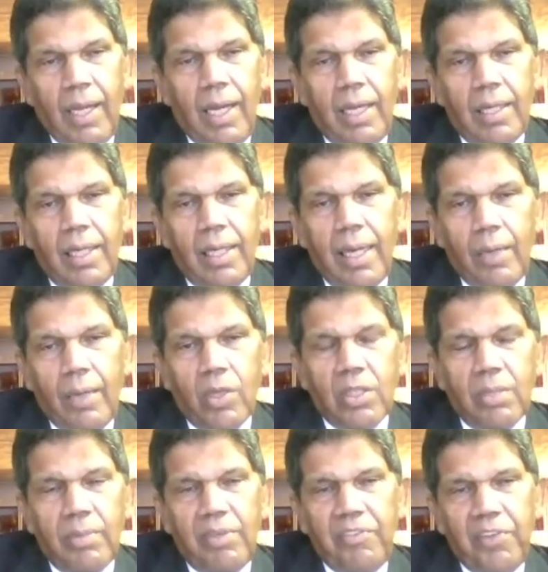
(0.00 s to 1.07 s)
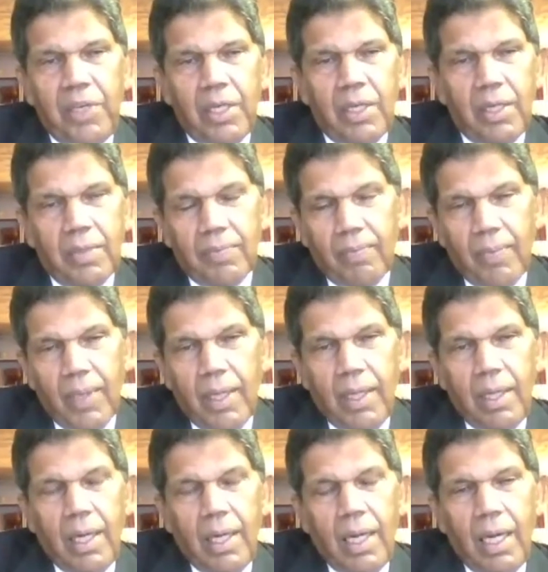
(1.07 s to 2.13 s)
And then I want to be fair.
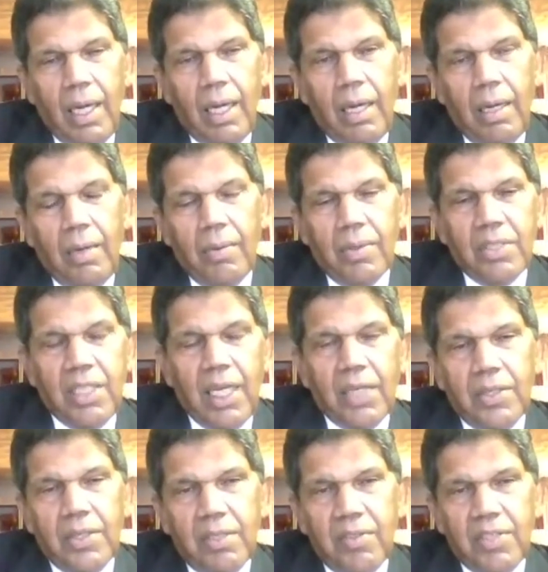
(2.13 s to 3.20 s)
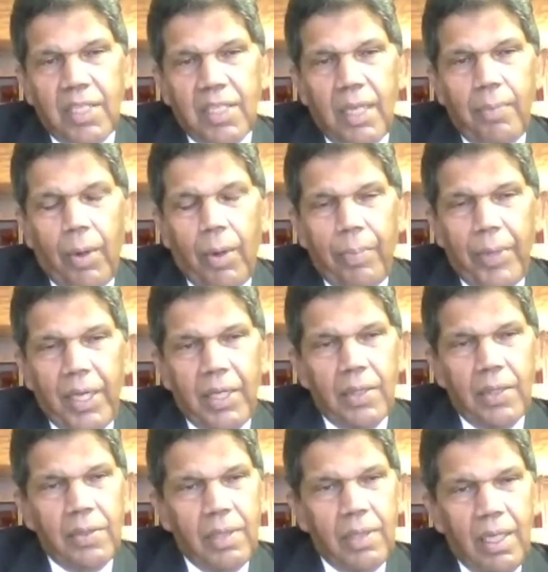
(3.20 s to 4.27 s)
Secretary of State
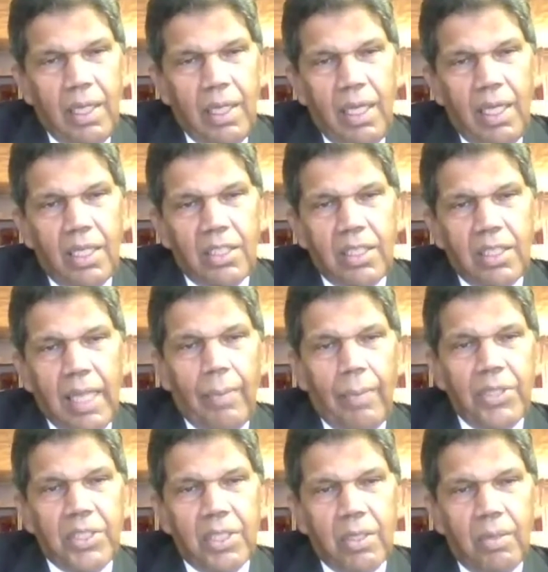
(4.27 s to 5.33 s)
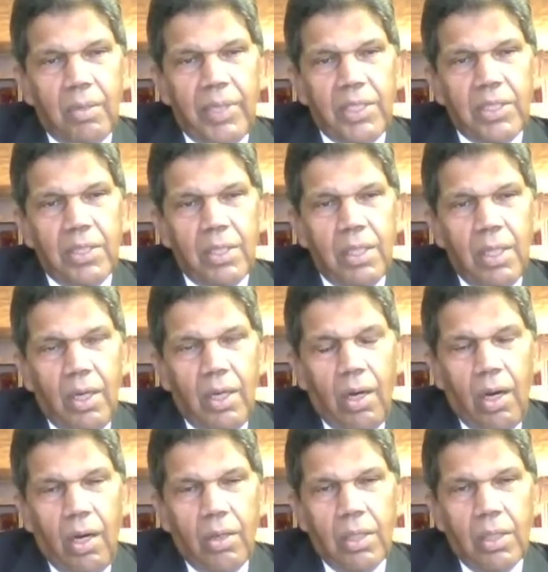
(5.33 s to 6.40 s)
Pompeo, he established a commission
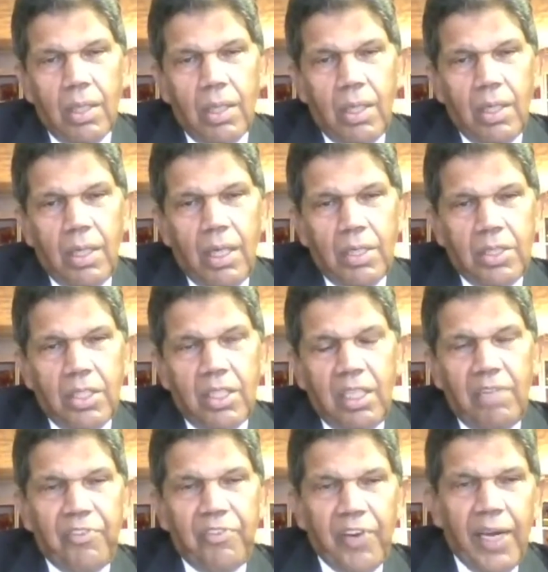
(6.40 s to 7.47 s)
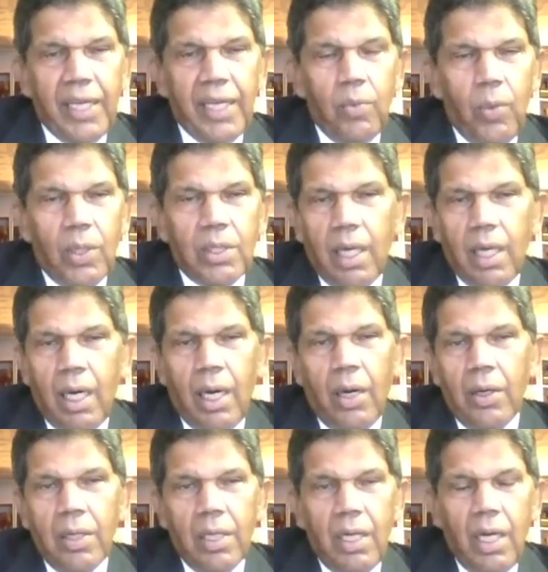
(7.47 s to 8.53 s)
on to define what
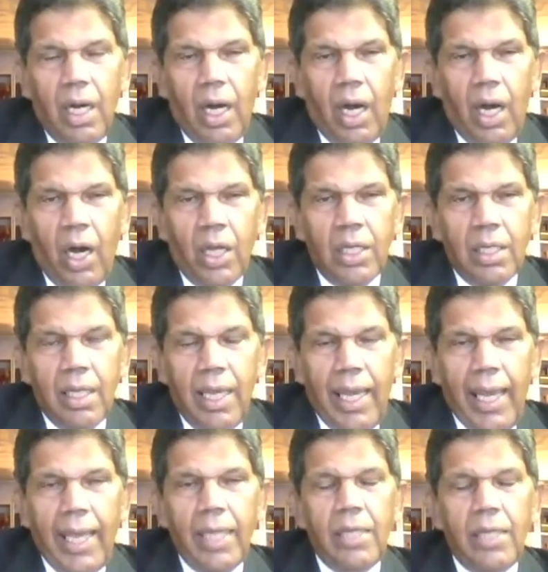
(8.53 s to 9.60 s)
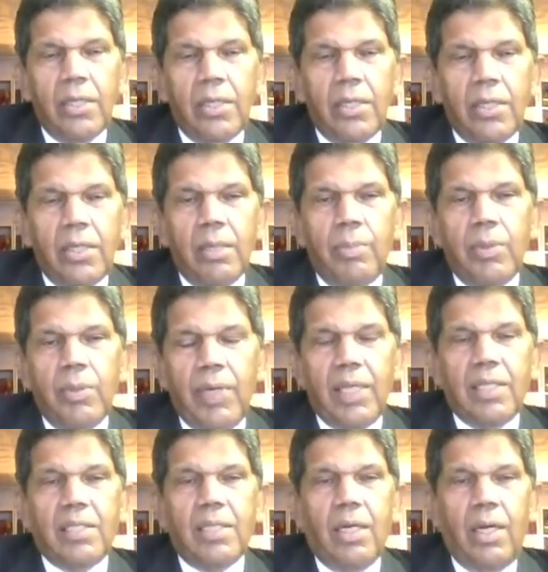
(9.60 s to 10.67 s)
are unalienable rights,
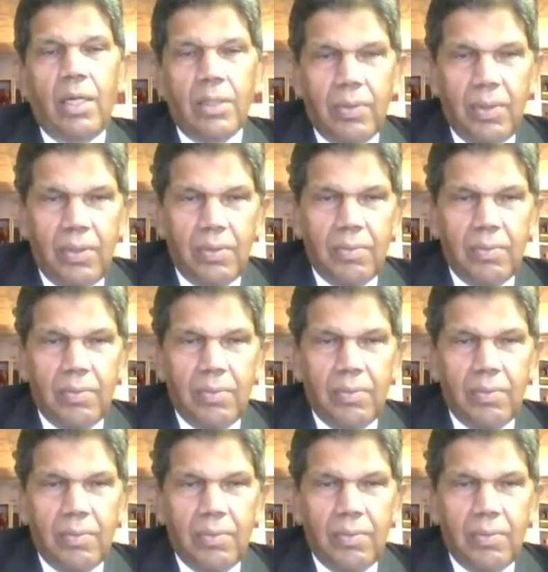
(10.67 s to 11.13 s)
unquote.